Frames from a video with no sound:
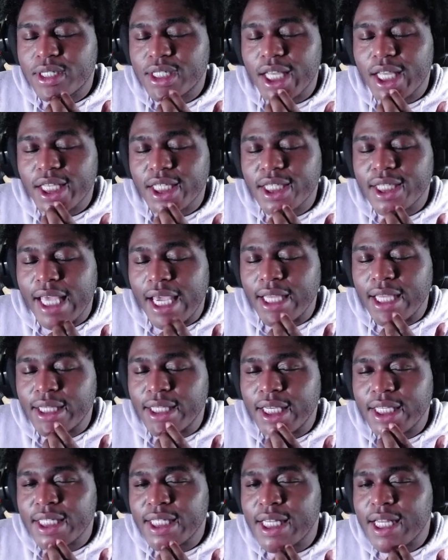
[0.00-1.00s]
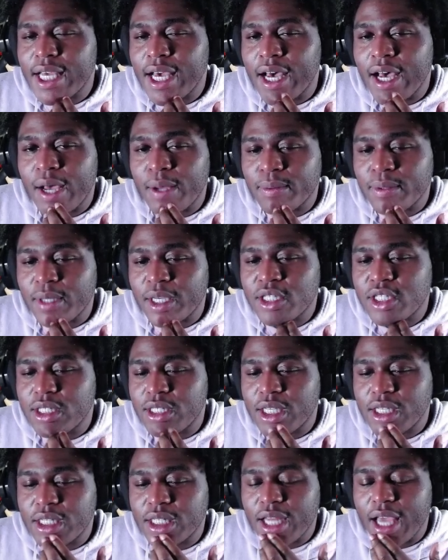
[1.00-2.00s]
that she
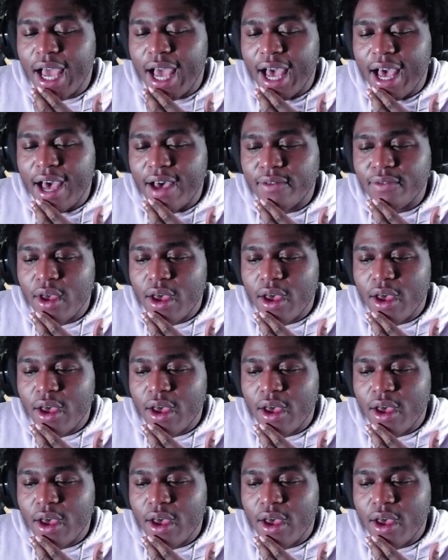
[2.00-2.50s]
didn't have.